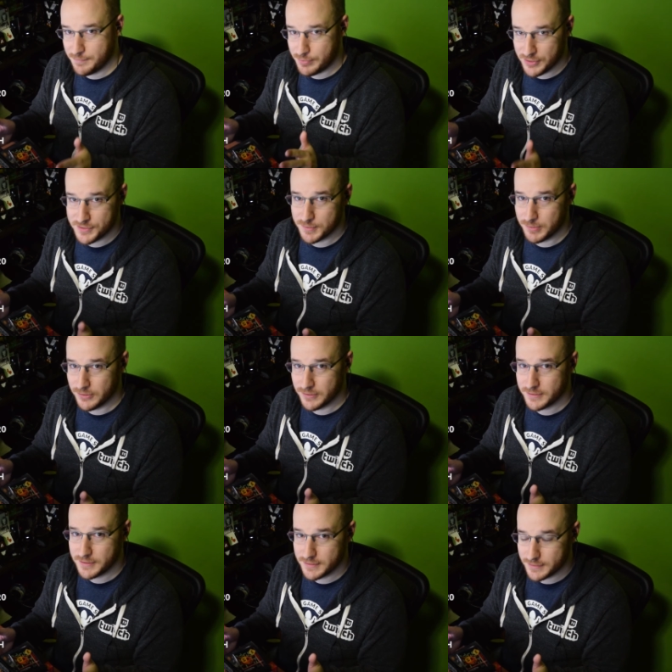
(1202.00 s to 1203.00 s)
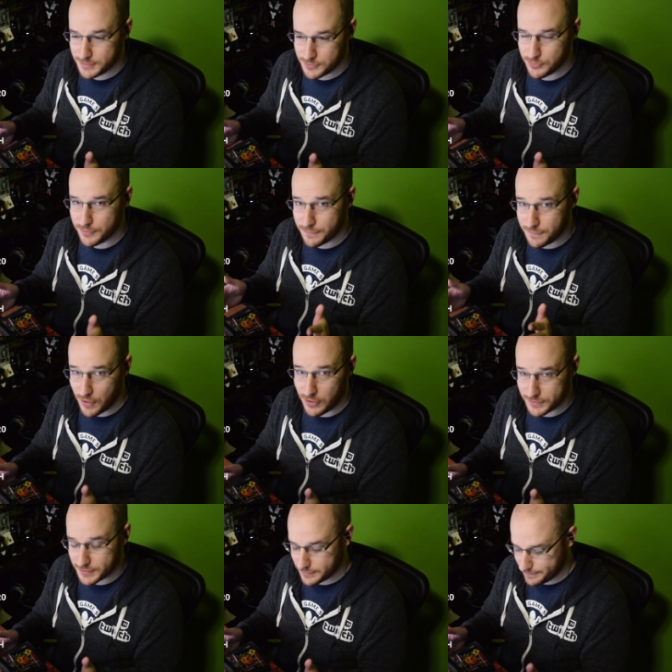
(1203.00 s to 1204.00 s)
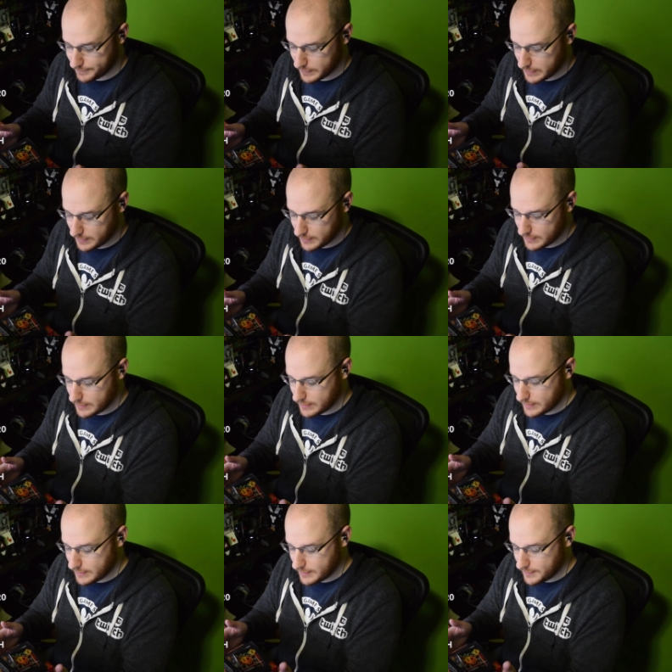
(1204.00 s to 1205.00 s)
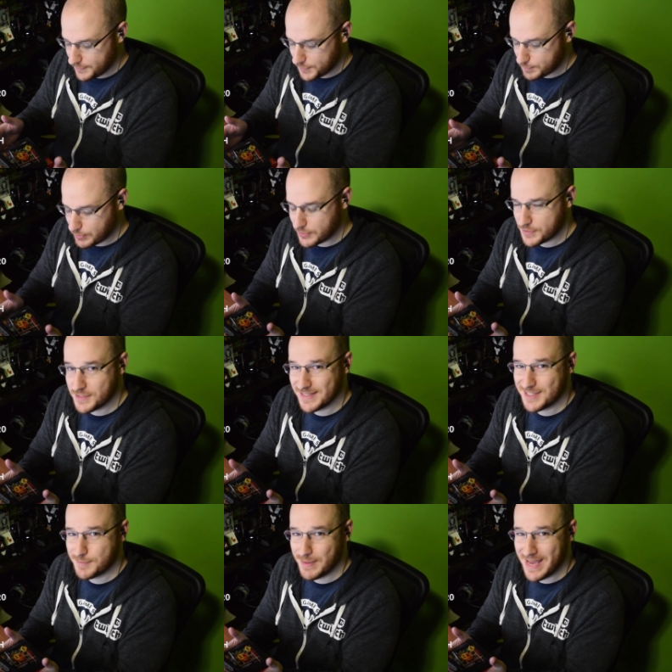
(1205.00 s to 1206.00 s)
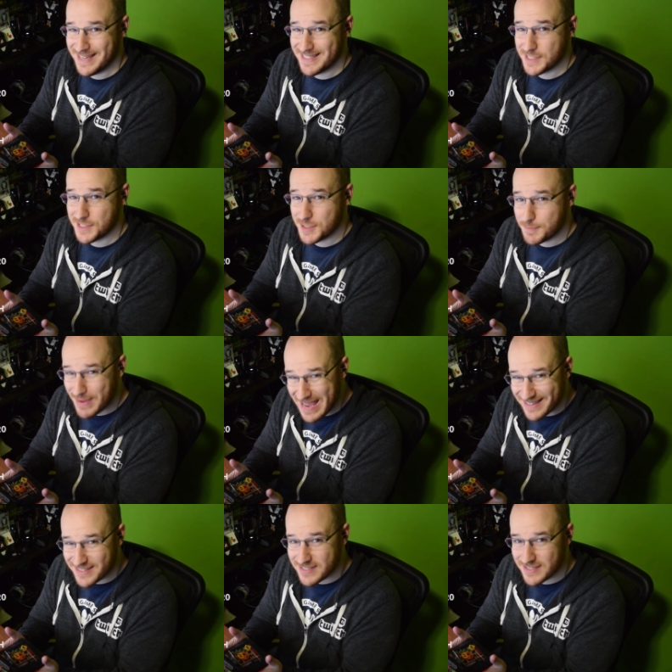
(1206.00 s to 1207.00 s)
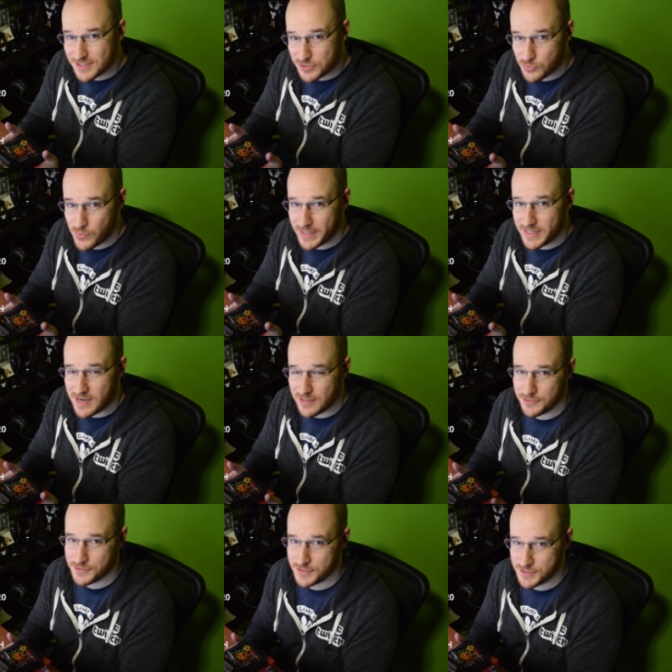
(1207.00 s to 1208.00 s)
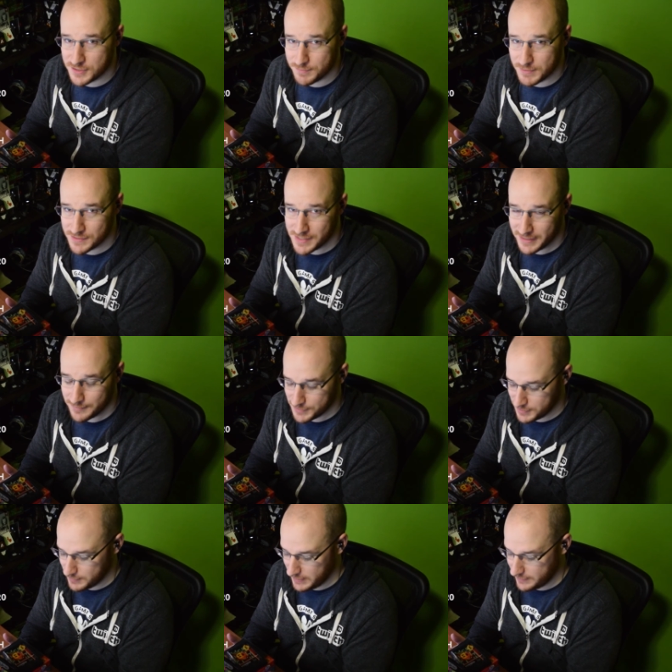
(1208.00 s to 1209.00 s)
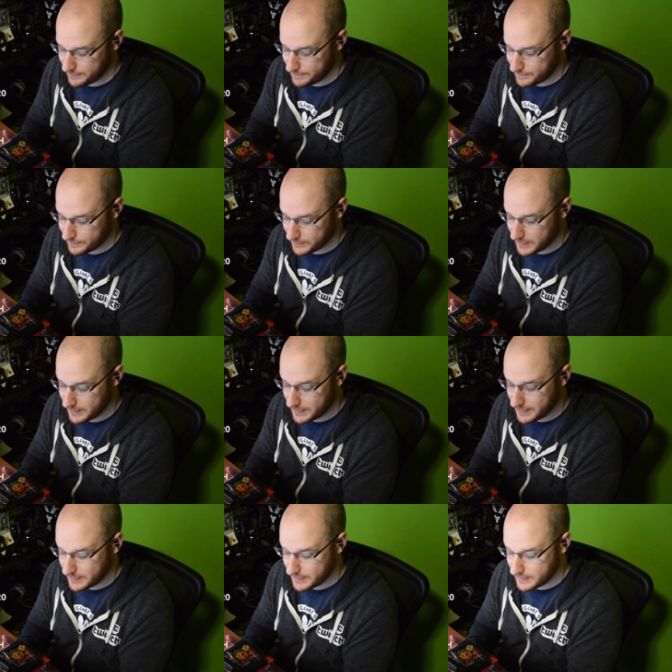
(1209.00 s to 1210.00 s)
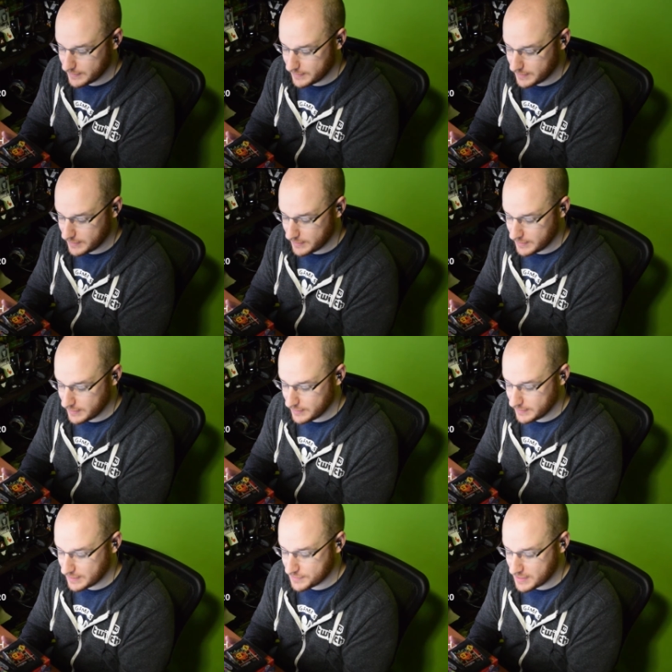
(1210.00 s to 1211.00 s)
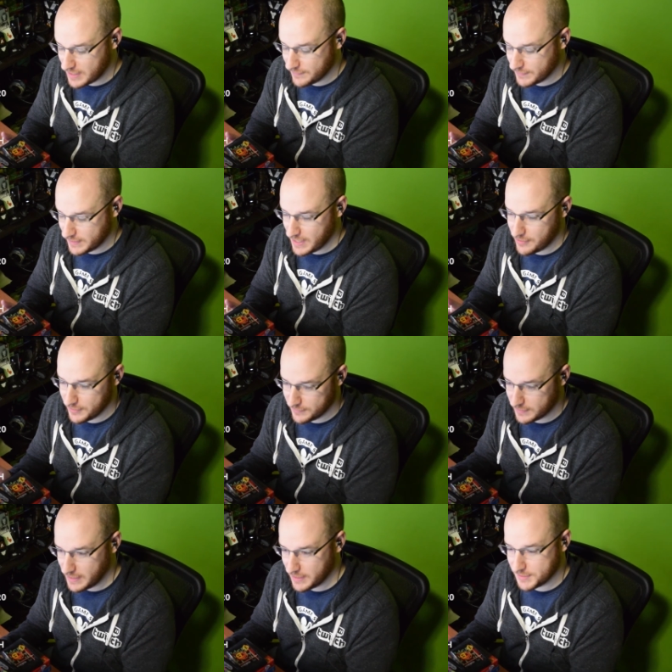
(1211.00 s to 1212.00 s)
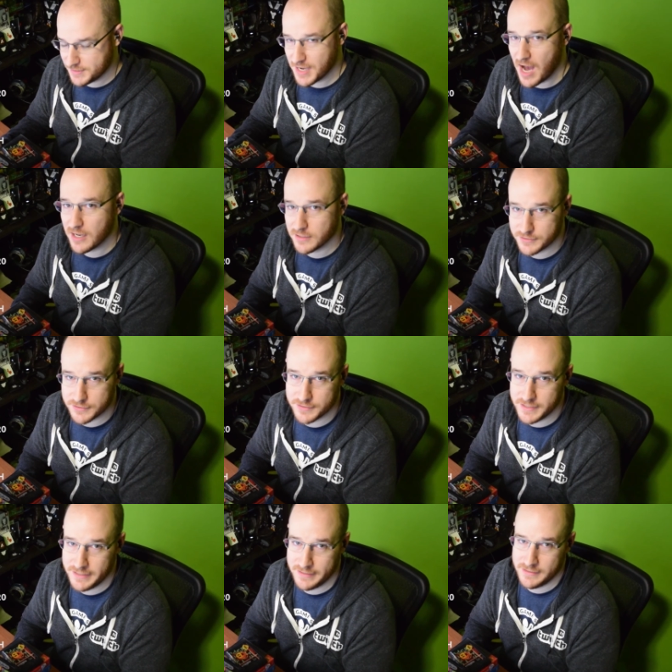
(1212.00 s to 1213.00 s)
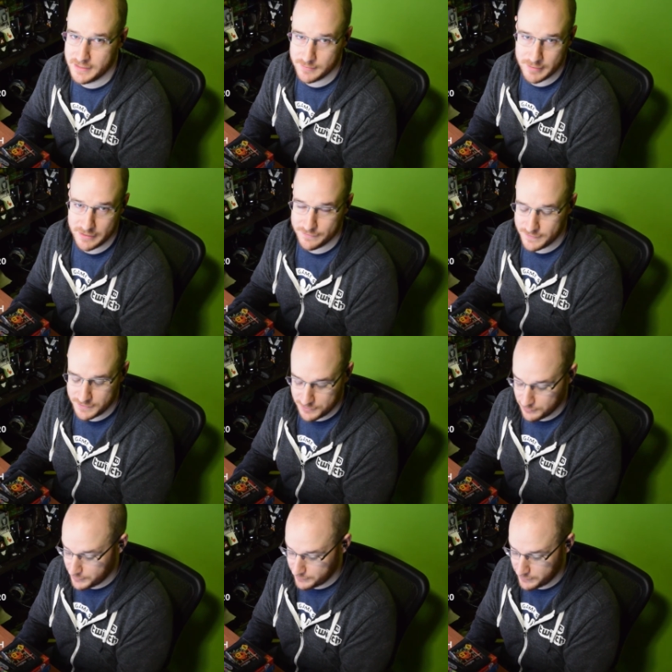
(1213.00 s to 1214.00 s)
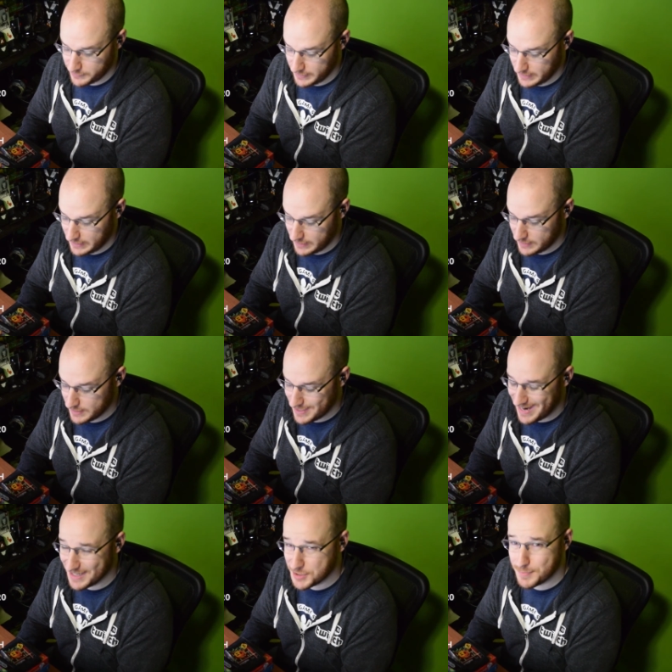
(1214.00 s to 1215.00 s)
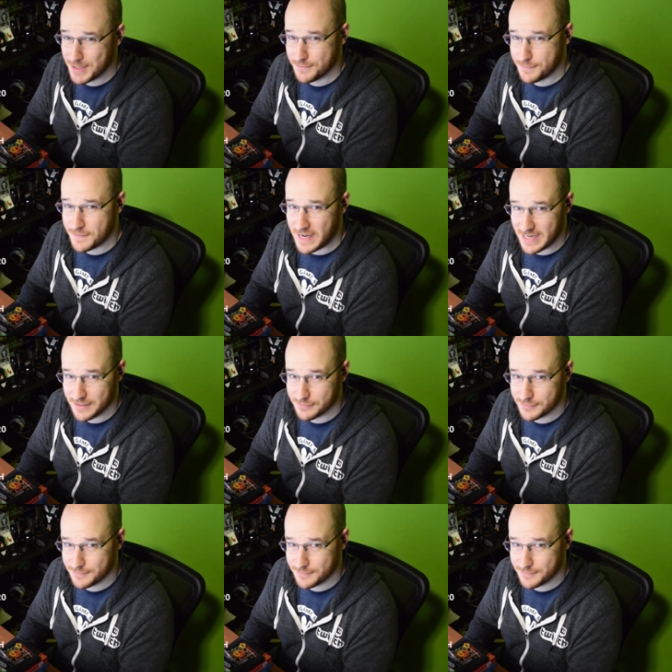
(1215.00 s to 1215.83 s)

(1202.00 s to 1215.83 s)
of principle to a fault. this person spent $20 to ship these items to me. That's not even counting the like dollar in eBay fees or whatever they're going to hit. I spent $5.